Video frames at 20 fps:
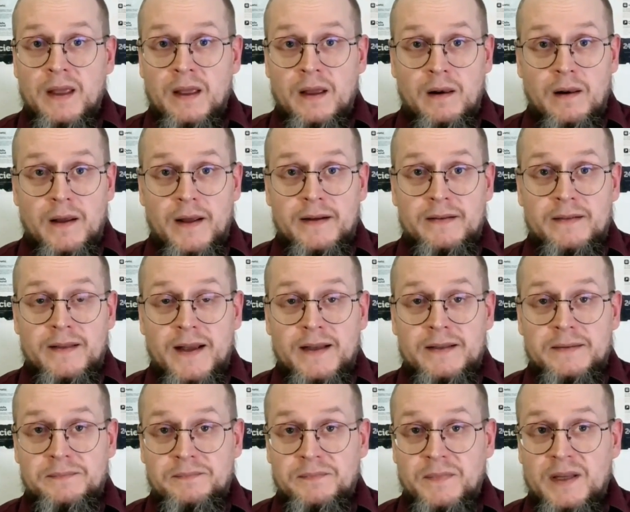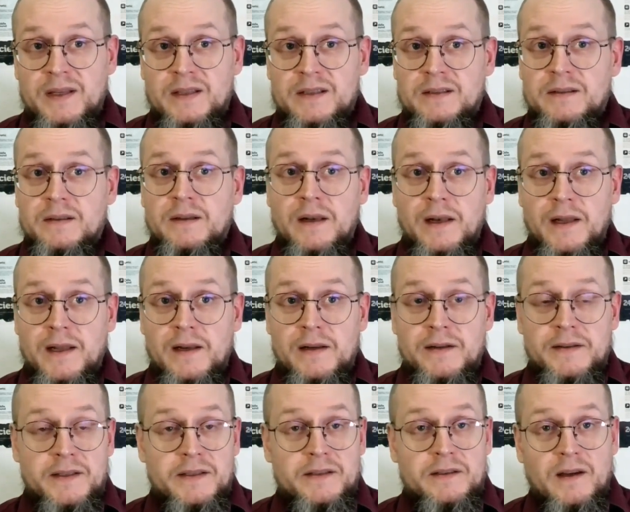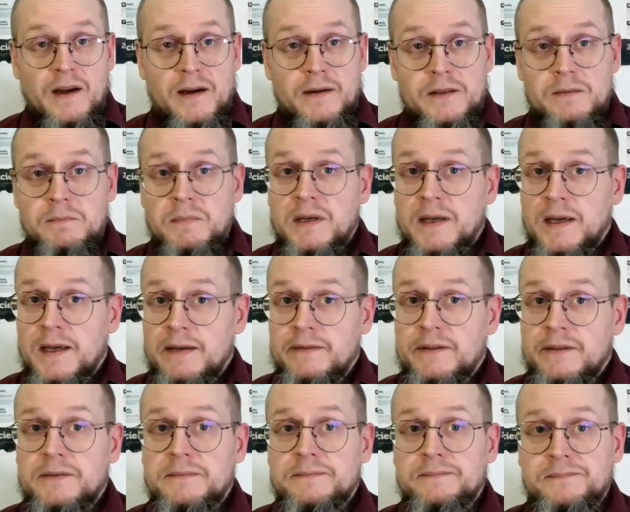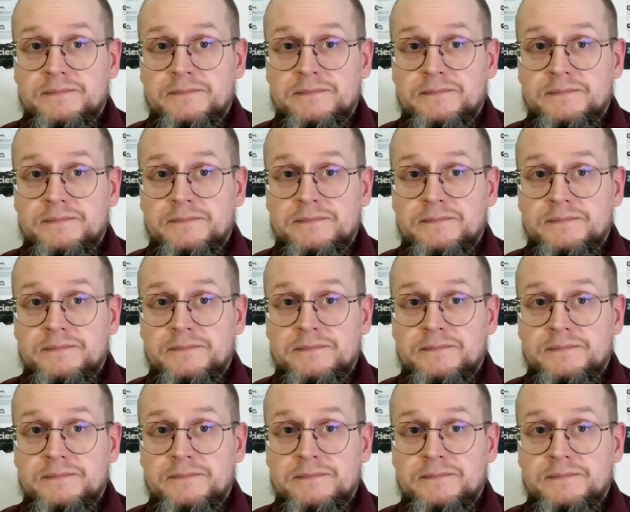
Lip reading: like that, is clearly dishonest behavior.